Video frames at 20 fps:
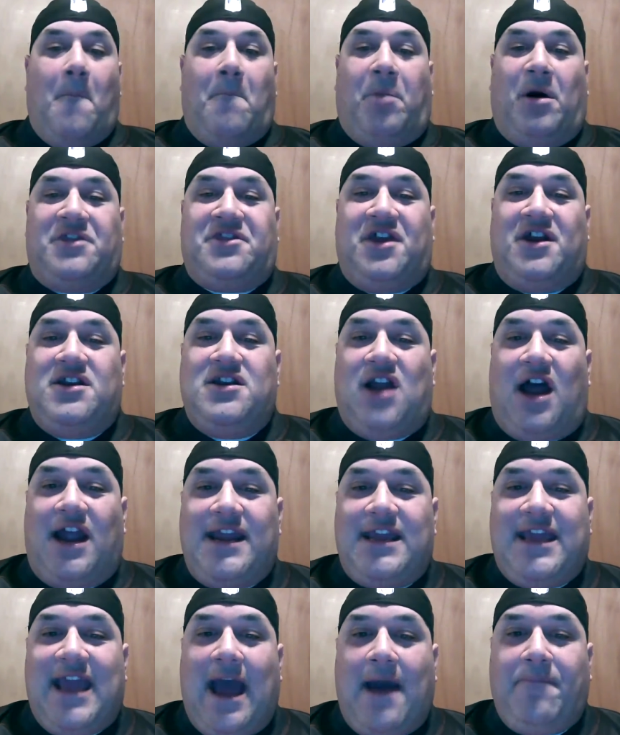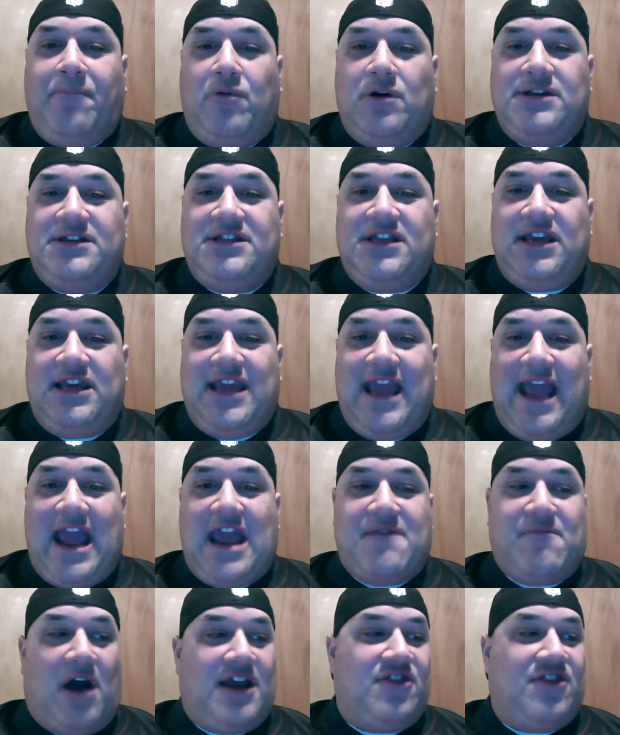But the nightcap was the
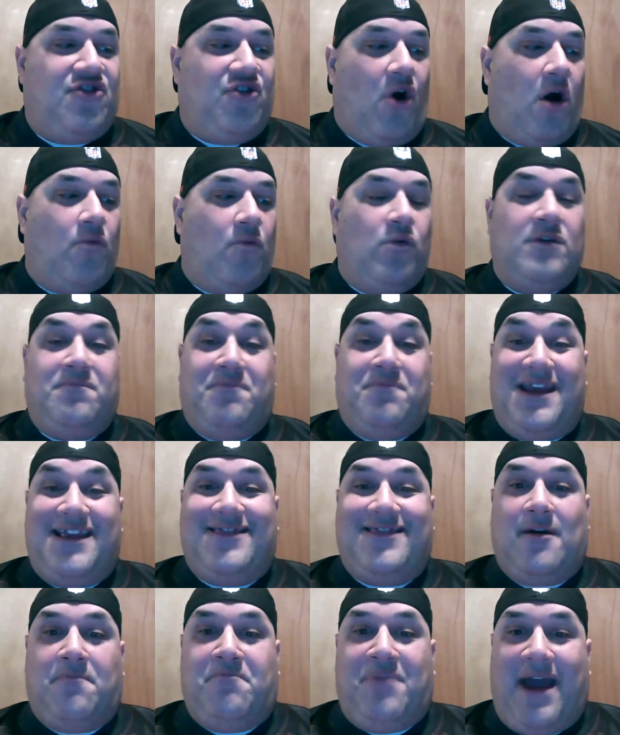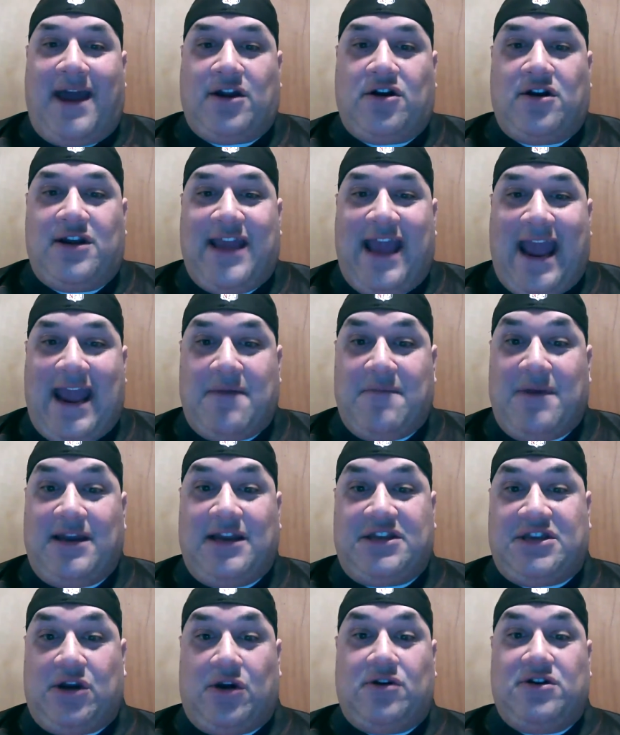game I thought would be the better game, and
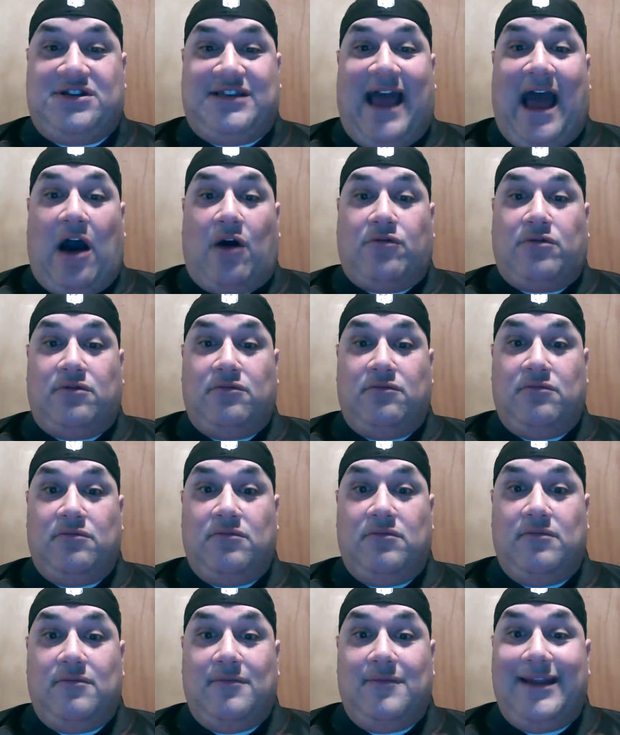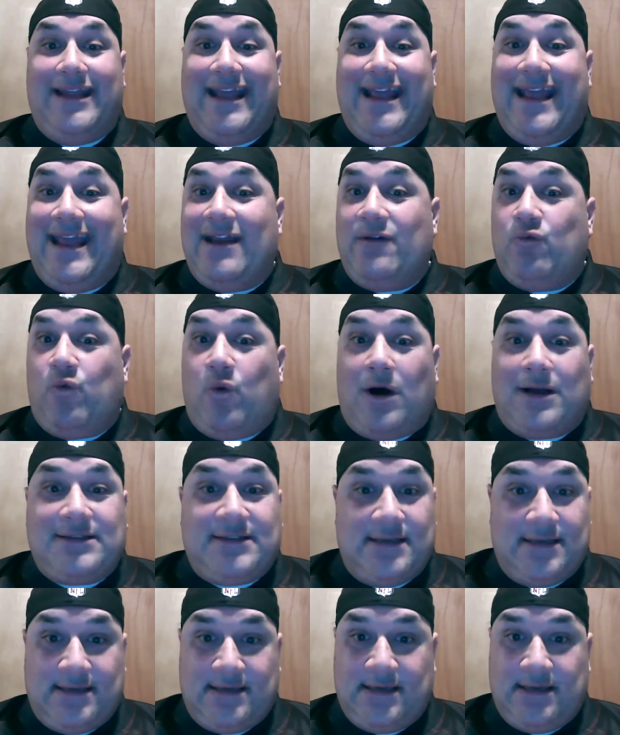it turns out it
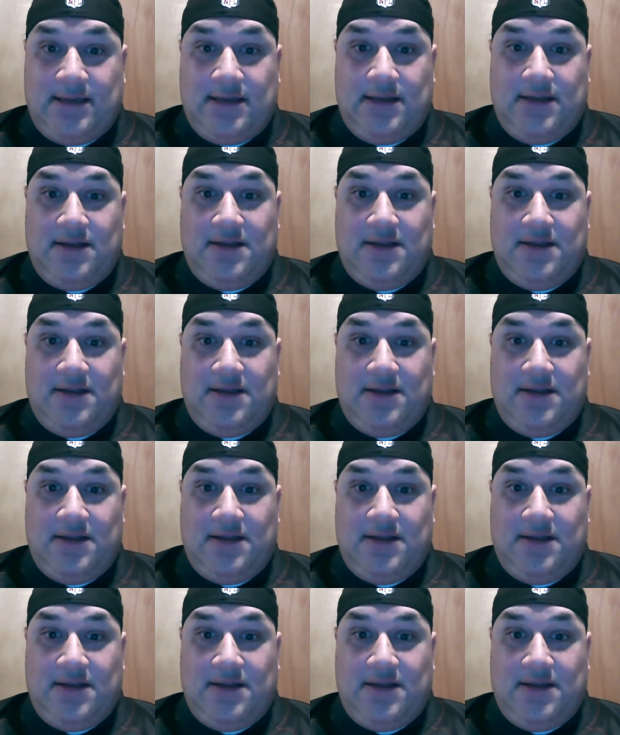wasn't.